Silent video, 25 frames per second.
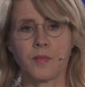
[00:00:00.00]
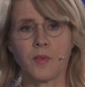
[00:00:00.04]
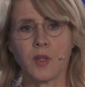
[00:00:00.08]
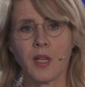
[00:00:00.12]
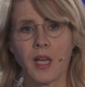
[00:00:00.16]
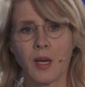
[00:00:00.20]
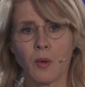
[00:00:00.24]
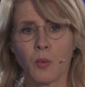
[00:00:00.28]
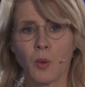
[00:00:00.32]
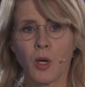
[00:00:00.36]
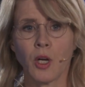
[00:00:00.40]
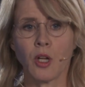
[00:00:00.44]

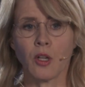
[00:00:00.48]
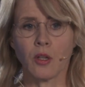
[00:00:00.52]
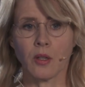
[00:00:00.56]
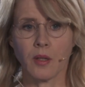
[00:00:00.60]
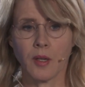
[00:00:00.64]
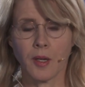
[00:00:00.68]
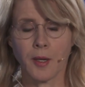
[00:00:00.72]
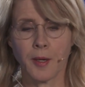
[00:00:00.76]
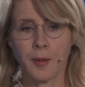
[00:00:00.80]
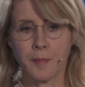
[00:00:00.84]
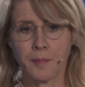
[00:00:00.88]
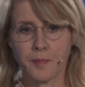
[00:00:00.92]
Yeah,
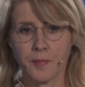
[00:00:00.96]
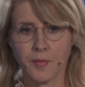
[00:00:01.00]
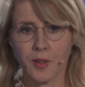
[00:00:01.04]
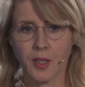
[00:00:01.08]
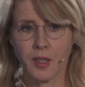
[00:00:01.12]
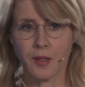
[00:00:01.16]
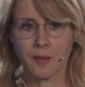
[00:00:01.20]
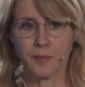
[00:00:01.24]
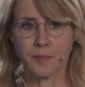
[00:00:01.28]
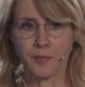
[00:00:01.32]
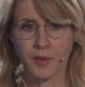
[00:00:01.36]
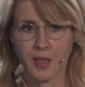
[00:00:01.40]
well,
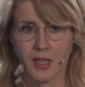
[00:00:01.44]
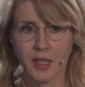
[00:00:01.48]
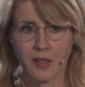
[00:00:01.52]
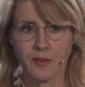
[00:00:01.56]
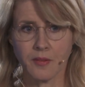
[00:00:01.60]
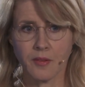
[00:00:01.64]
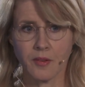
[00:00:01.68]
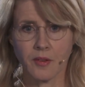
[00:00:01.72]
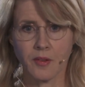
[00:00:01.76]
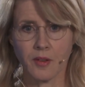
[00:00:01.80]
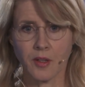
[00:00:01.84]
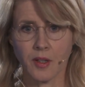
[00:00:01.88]

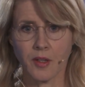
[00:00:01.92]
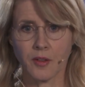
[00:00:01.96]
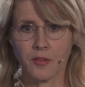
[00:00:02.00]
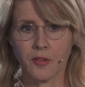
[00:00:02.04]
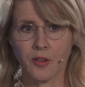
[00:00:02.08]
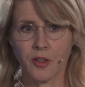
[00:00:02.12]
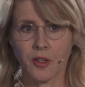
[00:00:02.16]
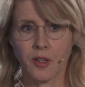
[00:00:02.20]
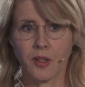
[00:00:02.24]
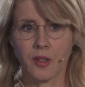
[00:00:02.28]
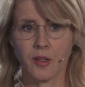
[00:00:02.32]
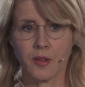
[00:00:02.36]
in
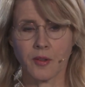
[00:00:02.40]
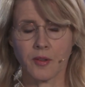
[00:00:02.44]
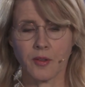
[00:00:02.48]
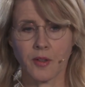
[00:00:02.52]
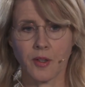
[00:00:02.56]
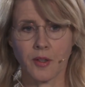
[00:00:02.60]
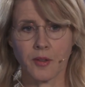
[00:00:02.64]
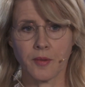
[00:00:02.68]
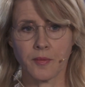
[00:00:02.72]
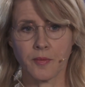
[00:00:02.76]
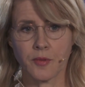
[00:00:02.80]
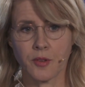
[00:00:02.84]

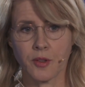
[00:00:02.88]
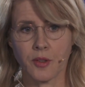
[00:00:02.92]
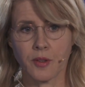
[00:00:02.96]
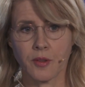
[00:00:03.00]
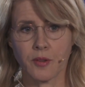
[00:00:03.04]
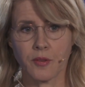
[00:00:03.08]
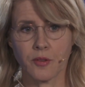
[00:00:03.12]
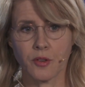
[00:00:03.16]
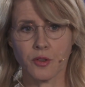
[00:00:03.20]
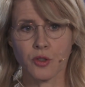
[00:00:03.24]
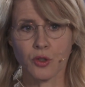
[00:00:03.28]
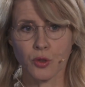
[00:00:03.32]

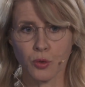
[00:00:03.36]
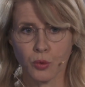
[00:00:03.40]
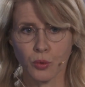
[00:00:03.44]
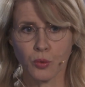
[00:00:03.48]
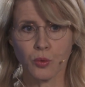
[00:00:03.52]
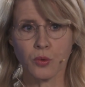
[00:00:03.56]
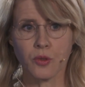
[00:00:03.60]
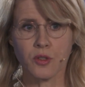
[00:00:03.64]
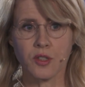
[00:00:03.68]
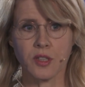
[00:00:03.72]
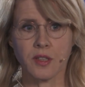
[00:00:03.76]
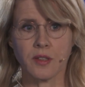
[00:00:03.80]
the
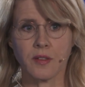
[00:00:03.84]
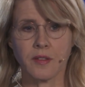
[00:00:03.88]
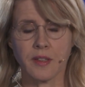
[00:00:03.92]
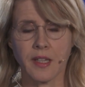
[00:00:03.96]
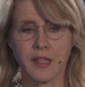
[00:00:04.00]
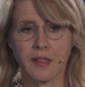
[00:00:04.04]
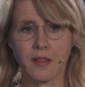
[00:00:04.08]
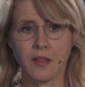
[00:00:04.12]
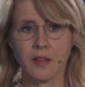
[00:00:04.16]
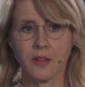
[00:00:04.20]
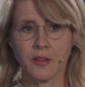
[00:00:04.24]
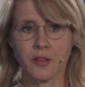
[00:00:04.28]
schools in the
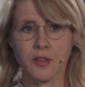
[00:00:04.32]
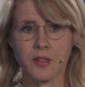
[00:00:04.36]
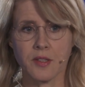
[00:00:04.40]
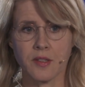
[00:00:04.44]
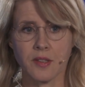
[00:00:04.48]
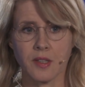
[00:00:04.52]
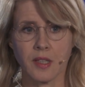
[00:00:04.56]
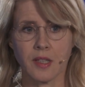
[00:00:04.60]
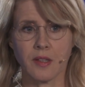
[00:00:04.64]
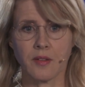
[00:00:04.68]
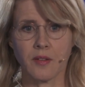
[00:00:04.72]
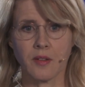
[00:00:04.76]

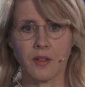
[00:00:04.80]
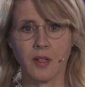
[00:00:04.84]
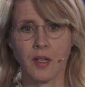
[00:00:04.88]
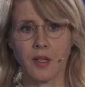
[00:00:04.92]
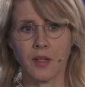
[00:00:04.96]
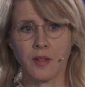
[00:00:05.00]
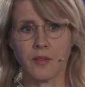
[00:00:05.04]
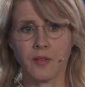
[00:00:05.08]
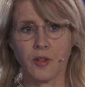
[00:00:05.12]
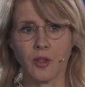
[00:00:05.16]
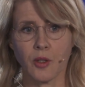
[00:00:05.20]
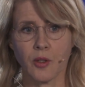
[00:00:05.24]
Netherlands, in
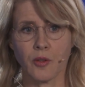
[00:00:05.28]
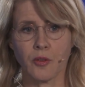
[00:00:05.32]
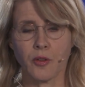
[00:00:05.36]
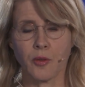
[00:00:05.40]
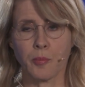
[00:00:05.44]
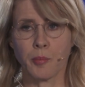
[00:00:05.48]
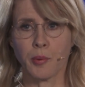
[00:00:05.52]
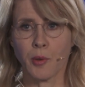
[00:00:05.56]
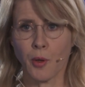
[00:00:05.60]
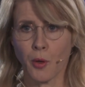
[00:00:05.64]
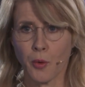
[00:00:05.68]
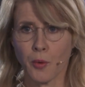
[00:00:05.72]

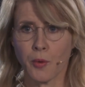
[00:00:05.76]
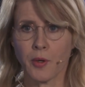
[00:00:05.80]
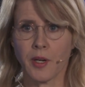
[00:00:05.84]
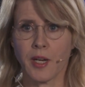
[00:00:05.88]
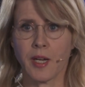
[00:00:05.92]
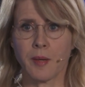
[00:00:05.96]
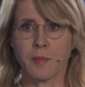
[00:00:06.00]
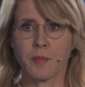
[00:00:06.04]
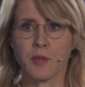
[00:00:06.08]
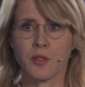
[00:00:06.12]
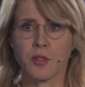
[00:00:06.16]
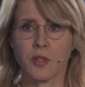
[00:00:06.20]
the
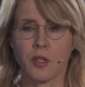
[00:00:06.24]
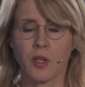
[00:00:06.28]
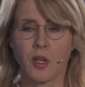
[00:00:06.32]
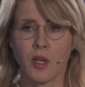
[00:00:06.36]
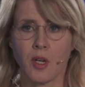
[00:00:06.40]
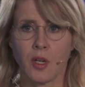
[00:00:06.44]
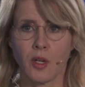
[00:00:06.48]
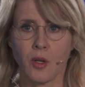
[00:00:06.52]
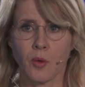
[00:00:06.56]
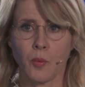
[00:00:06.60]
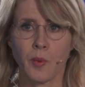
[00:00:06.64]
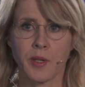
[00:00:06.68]
programs
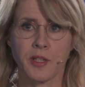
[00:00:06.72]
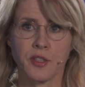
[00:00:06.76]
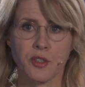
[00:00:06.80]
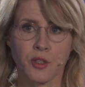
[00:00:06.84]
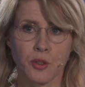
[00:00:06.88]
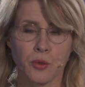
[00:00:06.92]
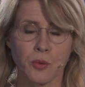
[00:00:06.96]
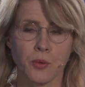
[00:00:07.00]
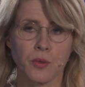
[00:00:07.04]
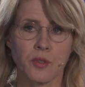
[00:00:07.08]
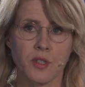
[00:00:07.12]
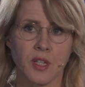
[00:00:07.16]
which
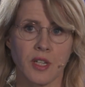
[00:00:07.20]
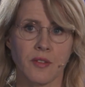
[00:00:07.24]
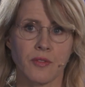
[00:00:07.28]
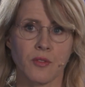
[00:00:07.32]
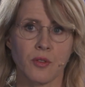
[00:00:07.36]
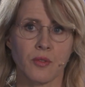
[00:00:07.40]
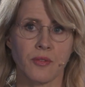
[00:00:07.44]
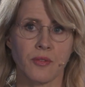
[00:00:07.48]
schools have to